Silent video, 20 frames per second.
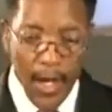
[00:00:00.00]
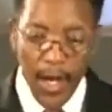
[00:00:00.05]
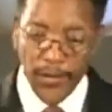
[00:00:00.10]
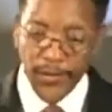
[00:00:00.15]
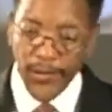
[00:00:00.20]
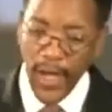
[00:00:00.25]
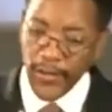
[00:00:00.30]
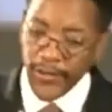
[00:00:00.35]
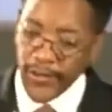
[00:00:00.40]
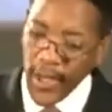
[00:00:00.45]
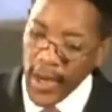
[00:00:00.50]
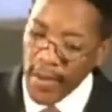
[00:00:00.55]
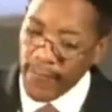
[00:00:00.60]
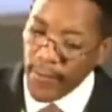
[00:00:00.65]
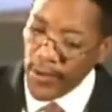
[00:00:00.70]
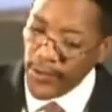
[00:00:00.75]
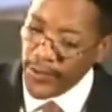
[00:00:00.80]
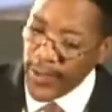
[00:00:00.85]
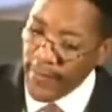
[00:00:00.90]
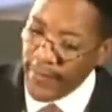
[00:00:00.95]
It says here
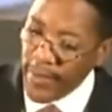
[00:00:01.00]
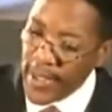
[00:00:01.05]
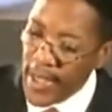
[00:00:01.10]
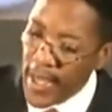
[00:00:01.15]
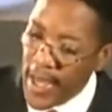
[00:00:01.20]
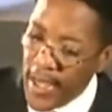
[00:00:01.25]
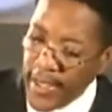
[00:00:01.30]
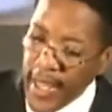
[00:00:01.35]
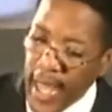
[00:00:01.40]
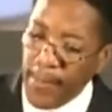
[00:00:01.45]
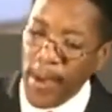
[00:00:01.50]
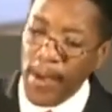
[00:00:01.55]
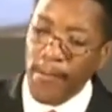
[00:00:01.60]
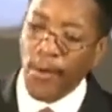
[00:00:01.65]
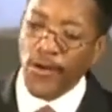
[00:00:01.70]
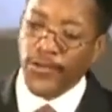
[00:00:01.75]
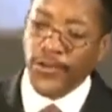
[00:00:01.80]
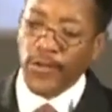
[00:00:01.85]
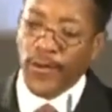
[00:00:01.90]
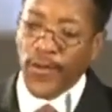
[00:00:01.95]
in verse 7, keeping
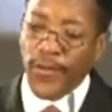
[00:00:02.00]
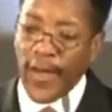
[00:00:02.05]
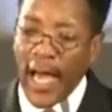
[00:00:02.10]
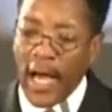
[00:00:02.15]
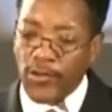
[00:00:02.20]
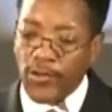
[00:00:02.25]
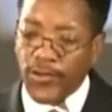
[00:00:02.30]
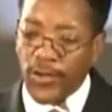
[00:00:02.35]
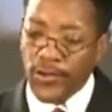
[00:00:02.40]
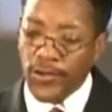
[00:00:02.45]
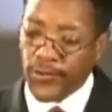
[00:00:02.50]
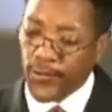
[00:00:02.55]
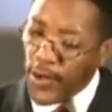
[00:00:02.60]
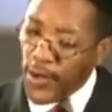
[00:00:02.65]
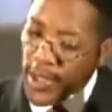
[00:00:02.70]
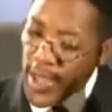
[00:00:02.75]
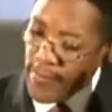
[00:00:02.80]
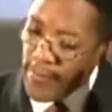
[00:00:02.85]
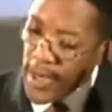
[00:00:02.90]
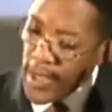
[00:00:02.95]
mercy for thousands,
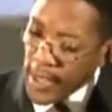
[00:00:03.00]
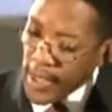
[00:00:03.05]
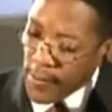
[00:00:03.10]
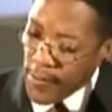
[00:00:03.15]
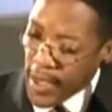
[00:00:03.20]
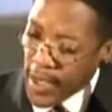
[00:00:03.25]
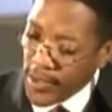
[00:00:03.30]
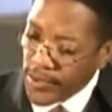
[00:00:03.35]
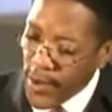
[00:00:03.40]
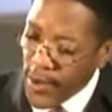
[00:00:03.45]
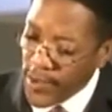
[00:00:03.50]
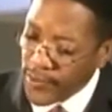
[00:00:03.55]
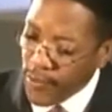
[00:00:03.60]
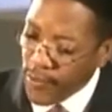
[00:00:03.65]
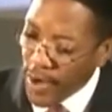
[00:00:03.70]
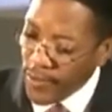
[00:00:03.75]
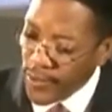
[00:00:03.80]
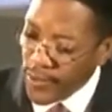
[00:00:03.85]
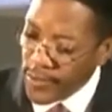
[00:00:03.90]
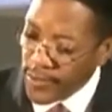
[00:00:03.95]
forgiving iniquity and
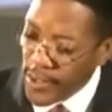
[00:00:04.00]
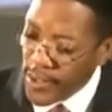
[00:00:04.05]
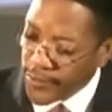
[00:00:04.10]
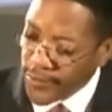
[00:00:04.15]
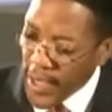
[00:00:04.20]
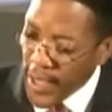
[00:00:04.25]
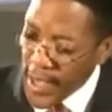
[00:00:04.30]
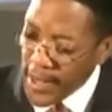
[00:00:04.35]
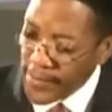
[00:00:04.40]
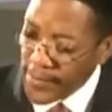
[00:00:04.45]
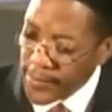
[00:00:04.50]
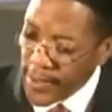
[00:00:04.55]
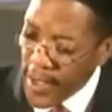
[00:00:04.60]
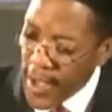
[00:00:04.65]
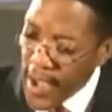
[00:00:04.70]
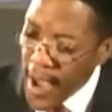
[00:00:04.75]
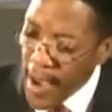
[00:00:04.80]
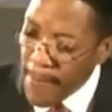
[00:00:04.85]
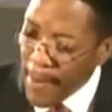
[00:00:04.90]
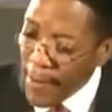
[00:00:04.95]
transgressions and sins,
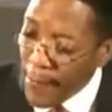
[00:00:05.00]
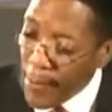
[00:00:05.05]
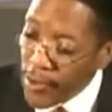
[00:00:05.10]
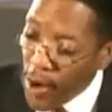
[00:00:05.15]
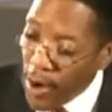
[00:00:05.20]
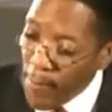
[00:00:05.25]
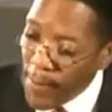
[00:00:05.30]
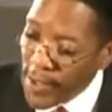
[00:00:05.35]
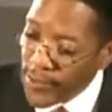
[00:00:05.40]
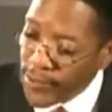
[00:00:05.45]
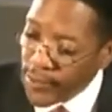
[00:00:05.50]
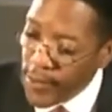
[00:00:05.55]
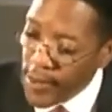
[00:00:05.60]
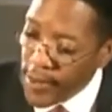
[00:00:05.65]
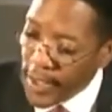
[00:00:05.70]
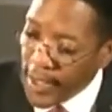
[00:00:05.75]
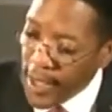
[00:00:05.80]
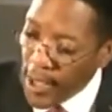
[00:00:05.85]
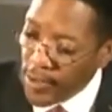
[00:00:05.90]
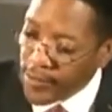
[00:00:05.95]
and by what no means
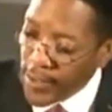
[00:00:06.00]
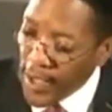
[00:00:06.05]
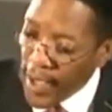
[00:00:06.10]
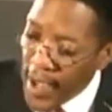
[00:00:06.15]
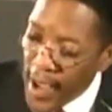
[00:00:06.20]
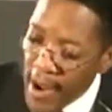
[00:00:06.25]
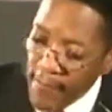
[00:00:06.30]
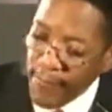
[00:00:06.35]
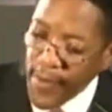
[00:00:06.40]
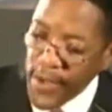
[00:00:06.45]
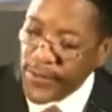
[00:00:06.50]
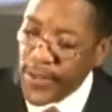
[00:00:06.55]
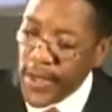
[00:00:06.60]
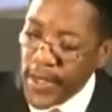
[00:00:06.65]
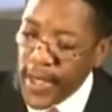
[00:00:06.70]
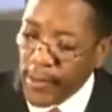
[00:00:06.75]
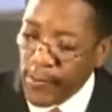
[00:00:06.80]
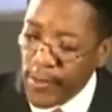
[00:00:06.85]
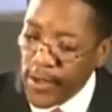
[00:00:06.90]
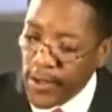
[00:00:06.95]
created guilty,
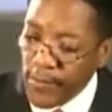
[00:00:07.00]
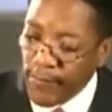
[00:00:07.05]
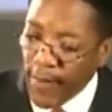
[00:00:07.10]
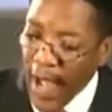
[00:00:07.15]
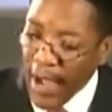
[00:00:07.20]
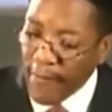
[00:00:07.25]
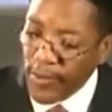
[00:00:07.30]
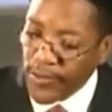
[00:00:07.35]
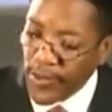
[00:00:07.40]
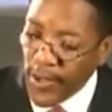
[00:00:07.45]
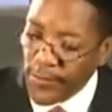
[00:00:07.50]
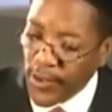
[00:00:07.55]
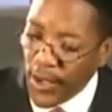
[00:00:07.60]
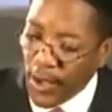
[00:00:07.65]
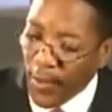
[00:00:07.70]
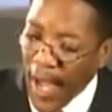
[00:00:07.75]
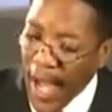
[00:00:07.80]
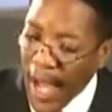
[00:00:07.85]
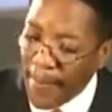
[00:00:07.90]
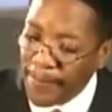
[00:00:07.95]
visiting iniquity of the fathers unto
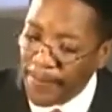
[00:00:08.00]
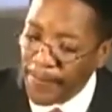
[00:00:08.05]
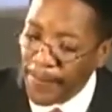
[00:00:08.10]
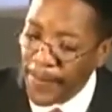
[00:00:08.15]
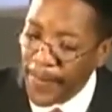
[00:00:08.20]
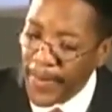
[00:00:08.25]
the what?